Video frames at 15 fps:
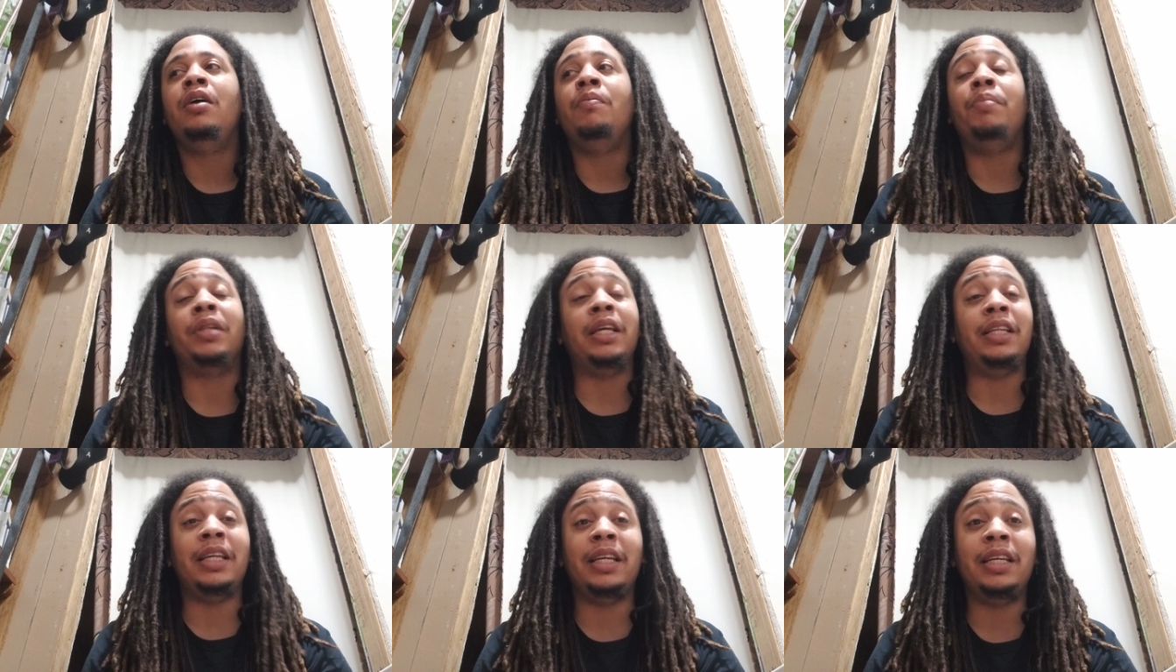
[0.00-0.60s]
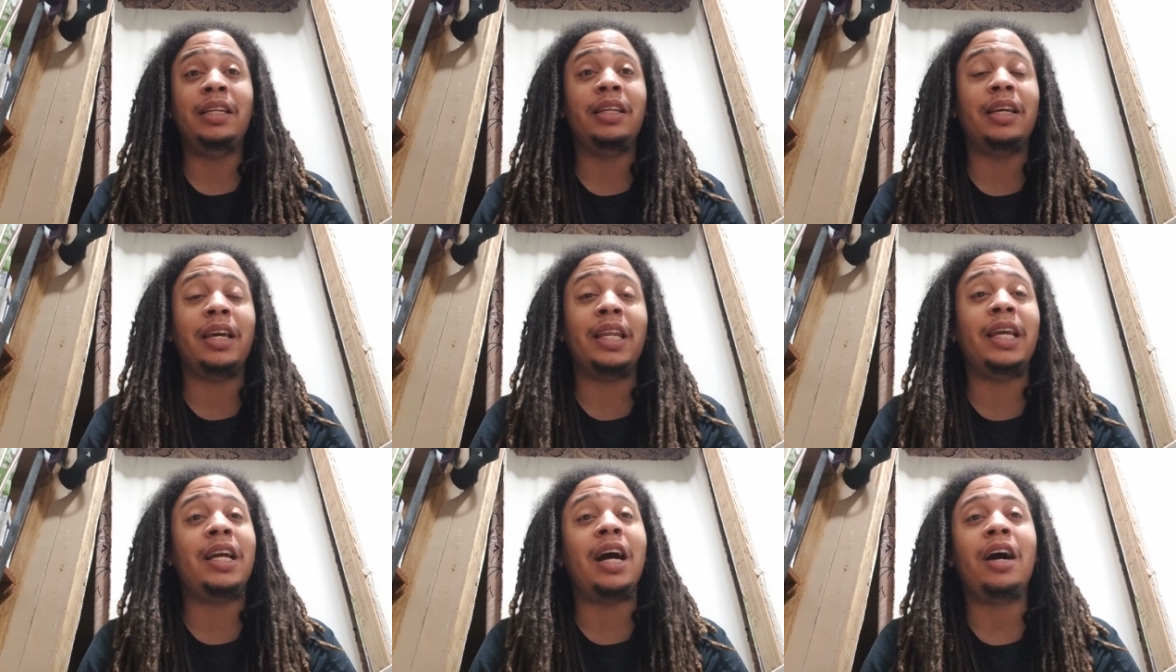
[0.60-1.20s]
but they did
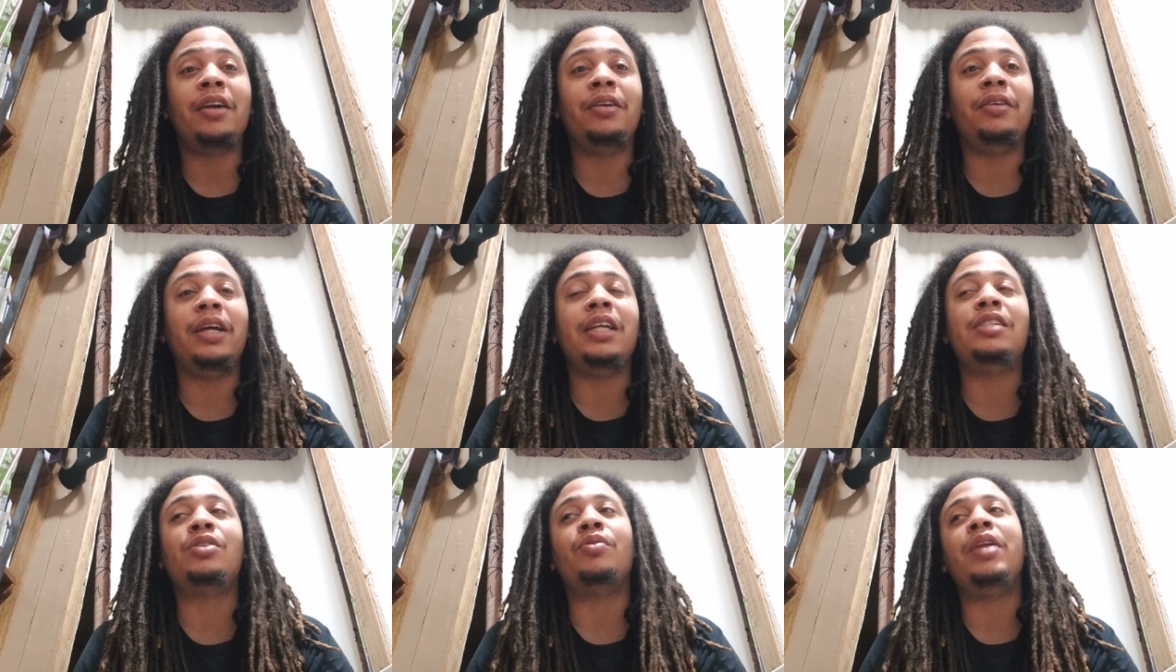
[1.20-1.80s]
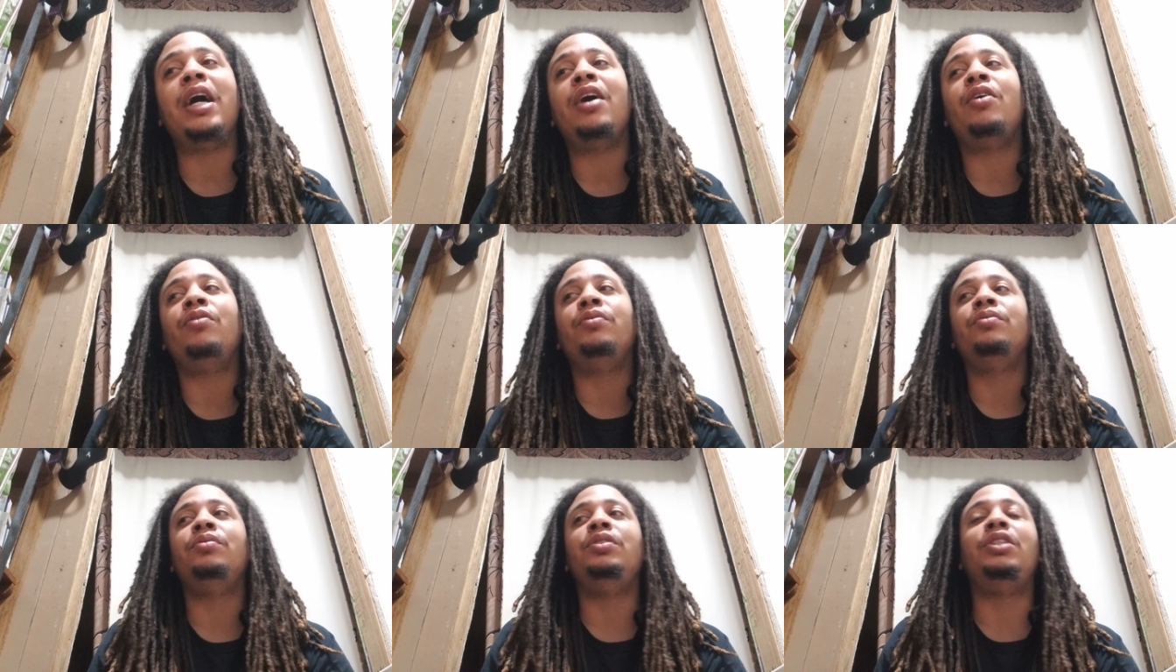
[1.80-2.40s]
and they got her. And so
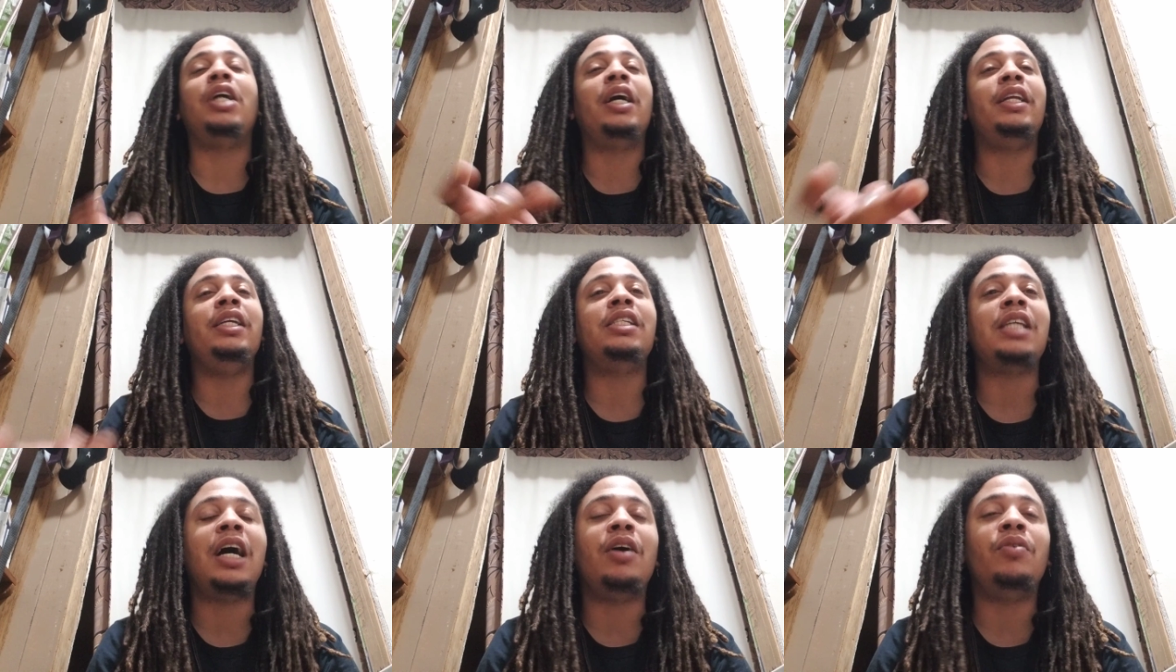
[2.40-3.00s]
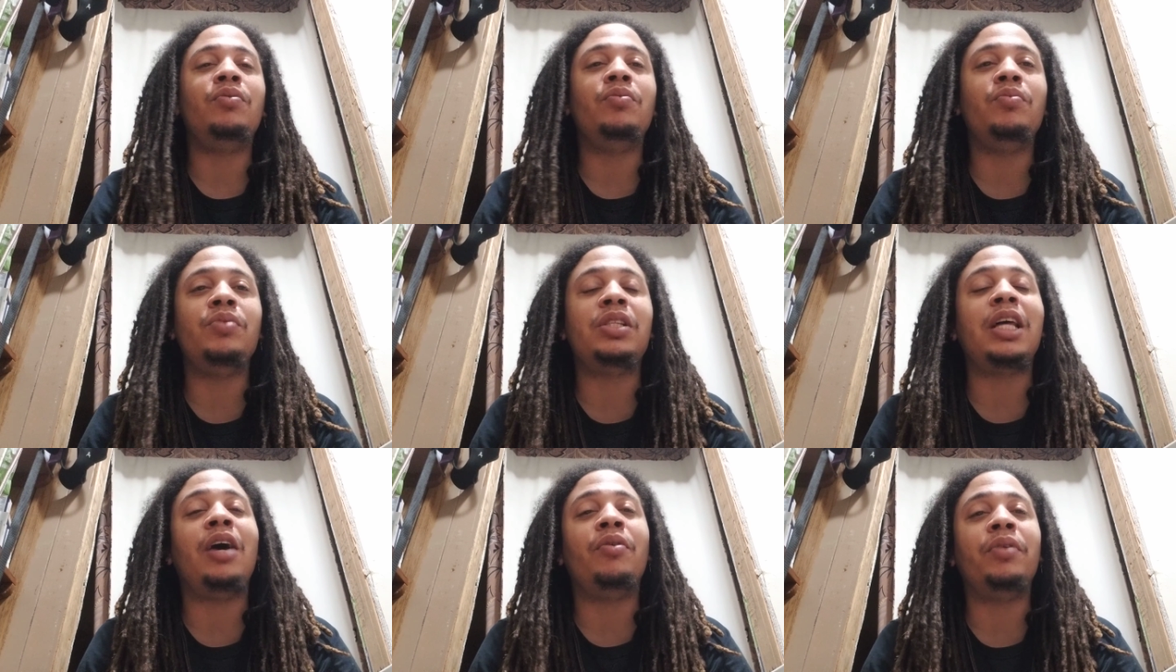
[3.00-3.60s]
now Johnny is out
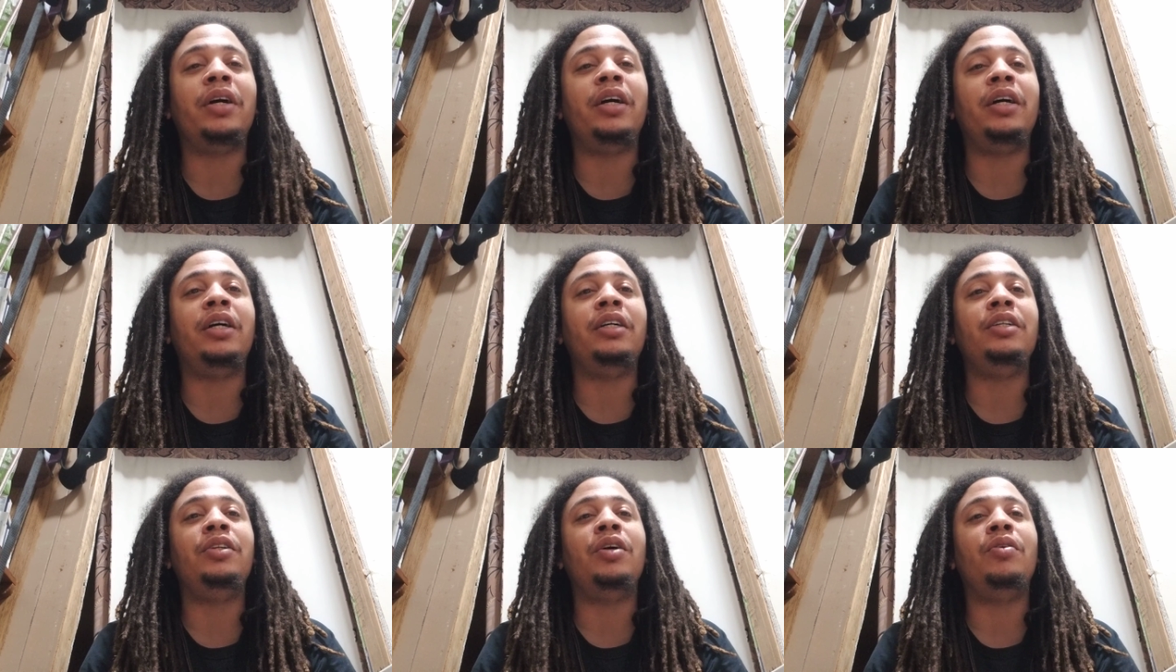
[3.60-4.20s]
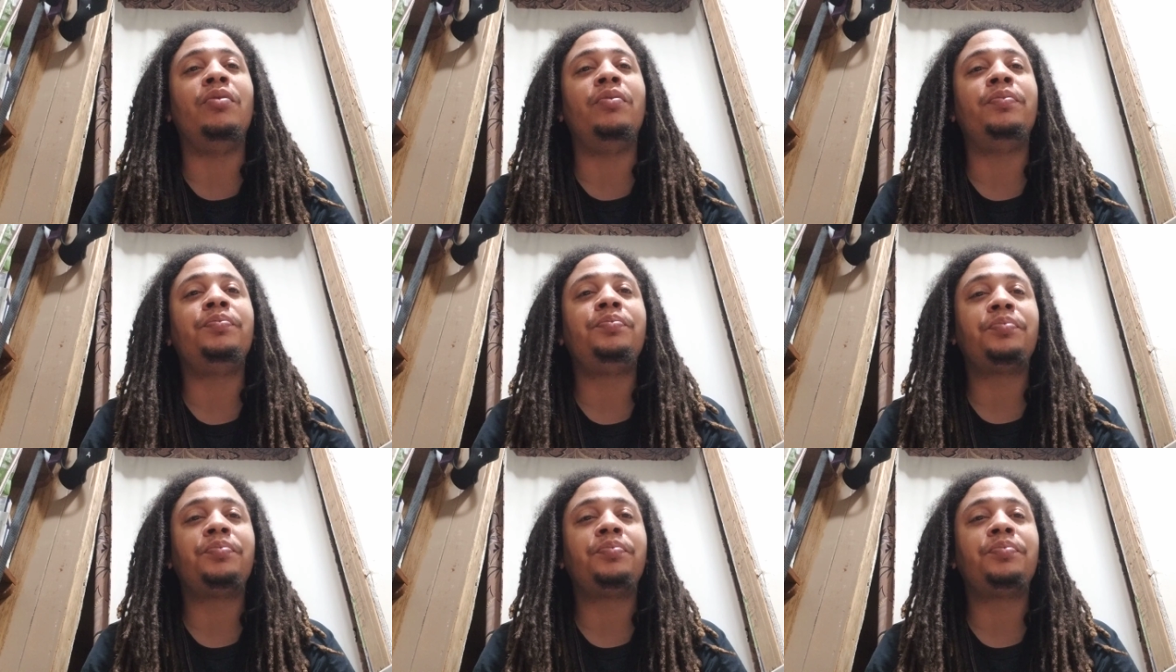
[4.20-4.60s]
without, uh, you know,